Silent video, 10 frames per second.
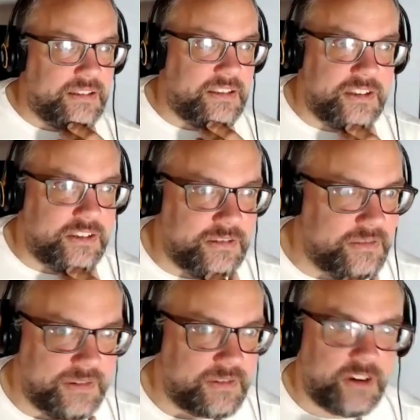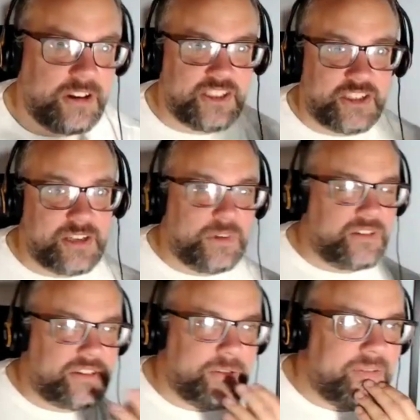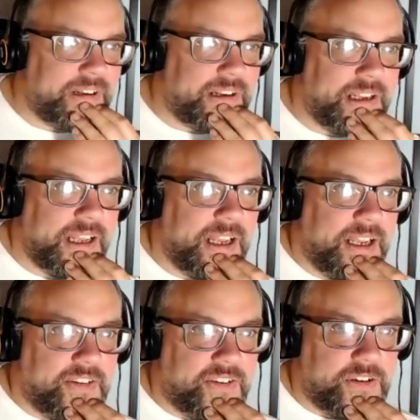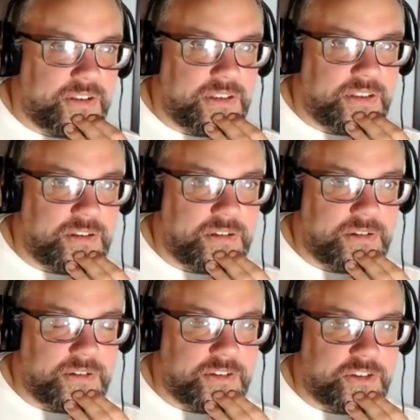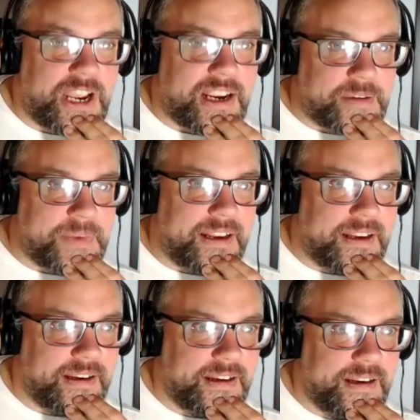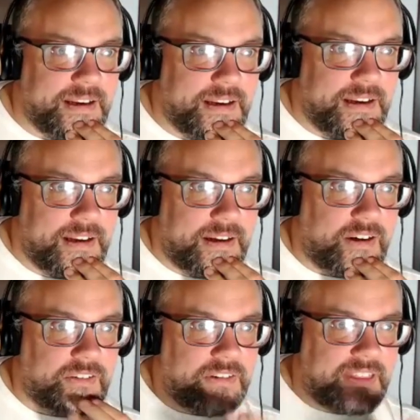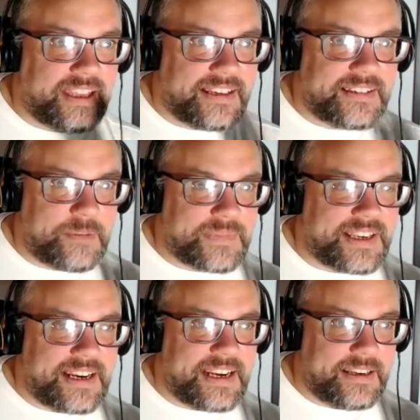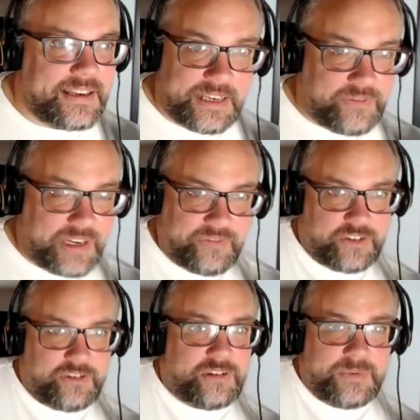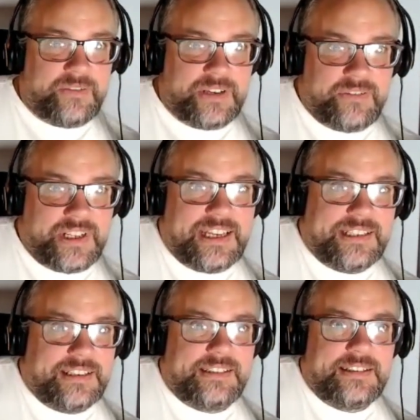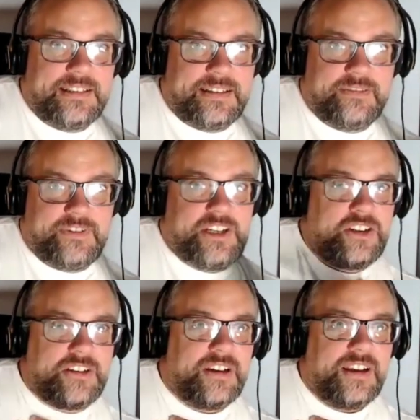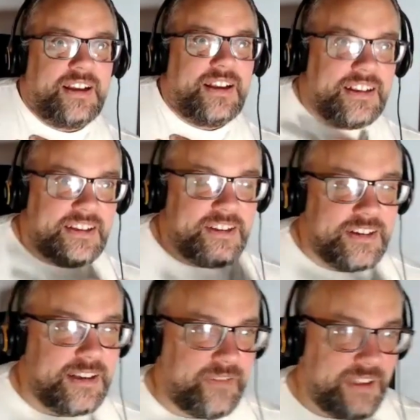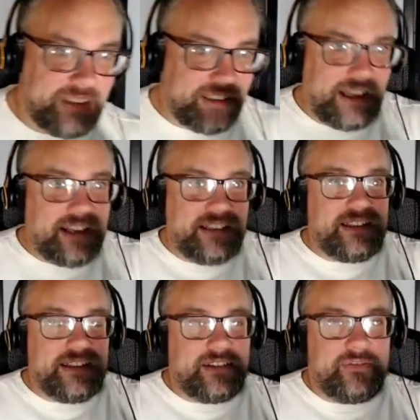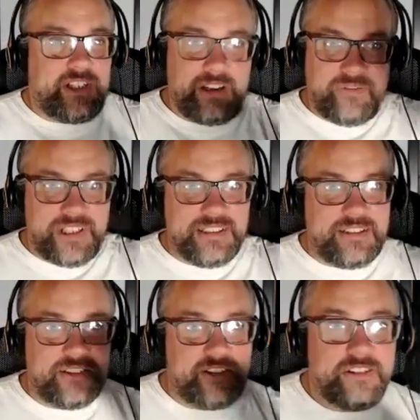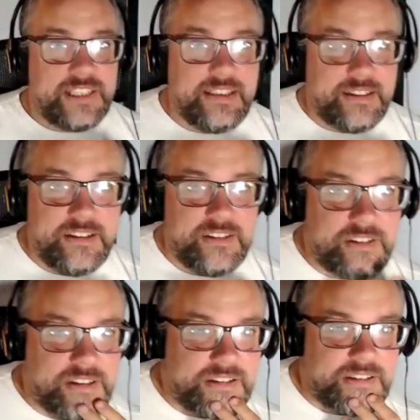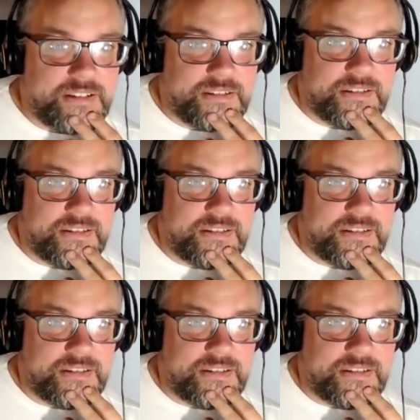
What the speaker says: you know, knowledge in whatsoever. So, you know, check me on the things I'm saying, even if you trust me, even if you like listening to Richard. You know, if you like listening to Richard, if you listen to Talk Heathen and